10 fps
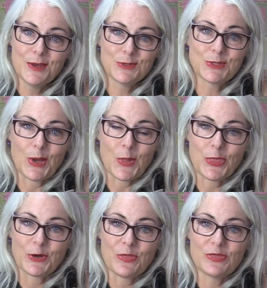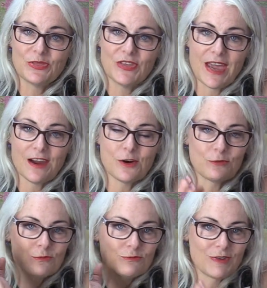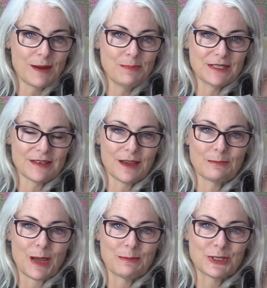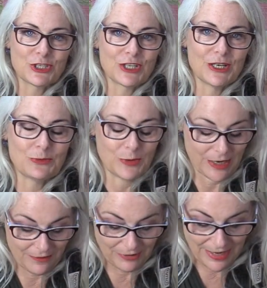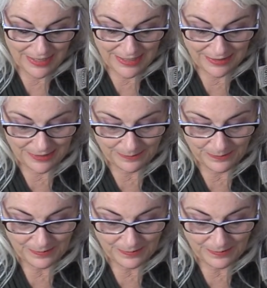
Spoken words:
So they're there right beside my machine whenever I need them.